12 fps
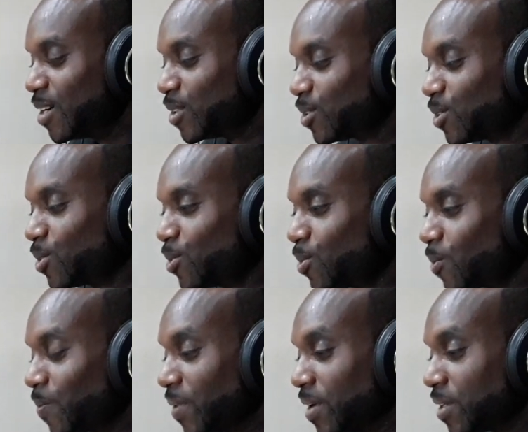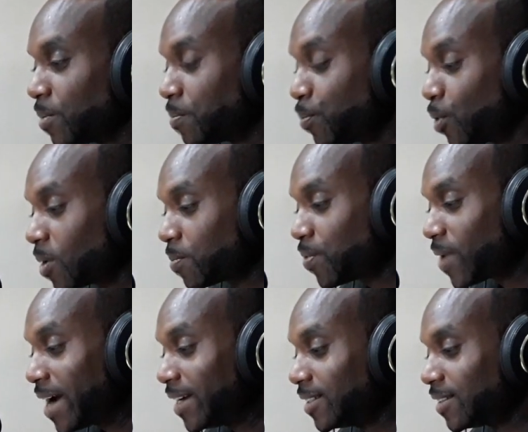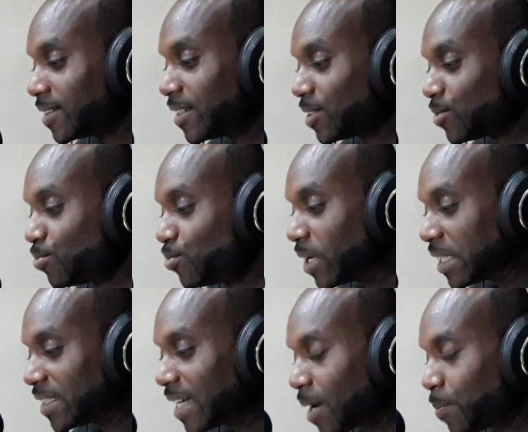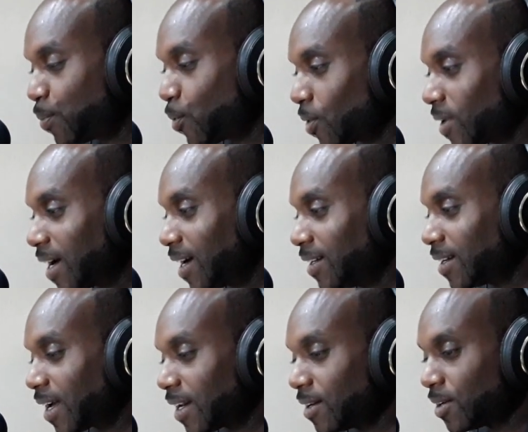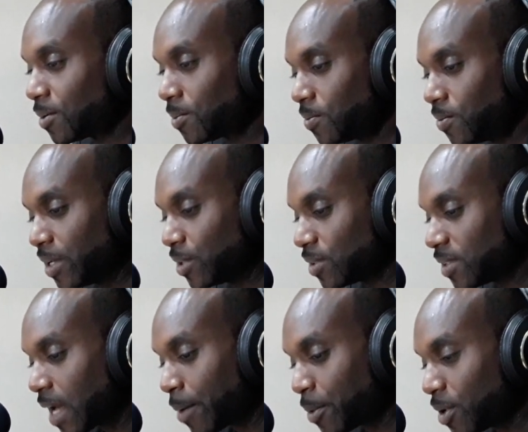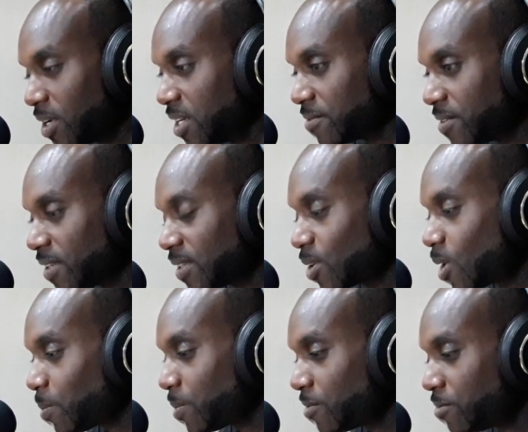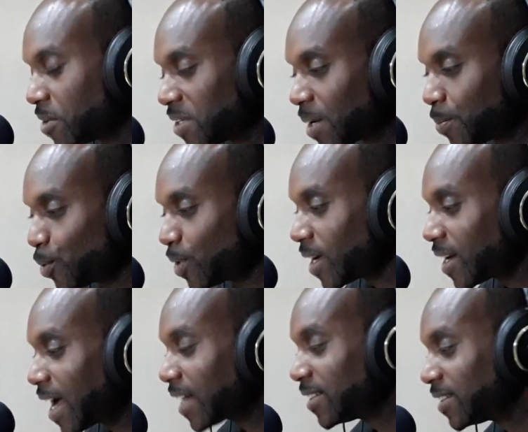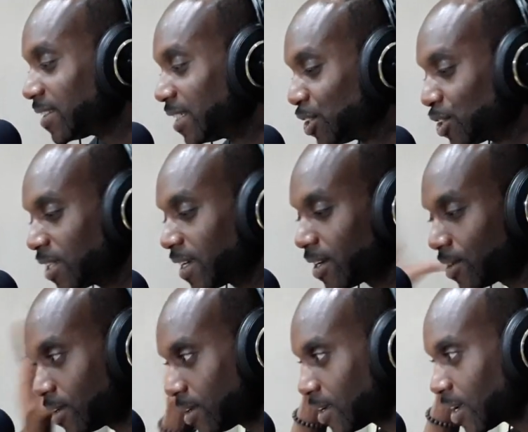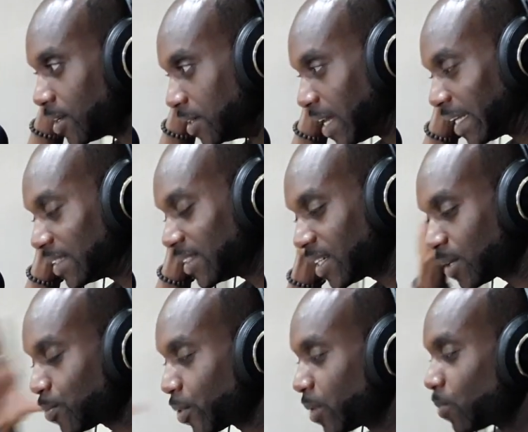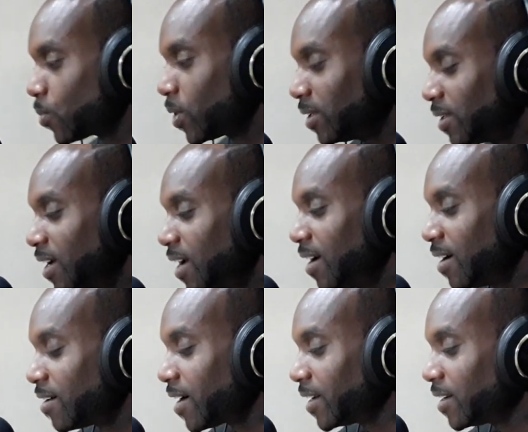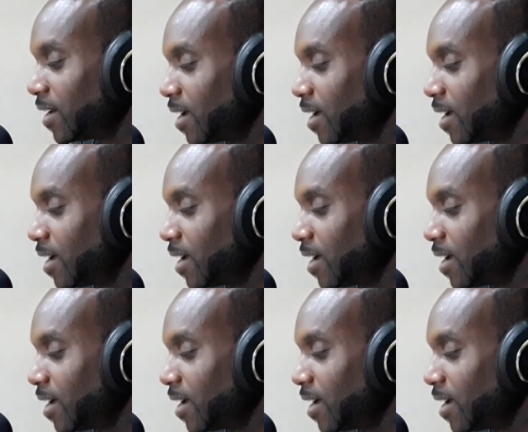So, the book prize is Rich Dad Poor Dad, and I'm going to leave this copy of Rich Dad Poor Dad at the station here in 98.1, right?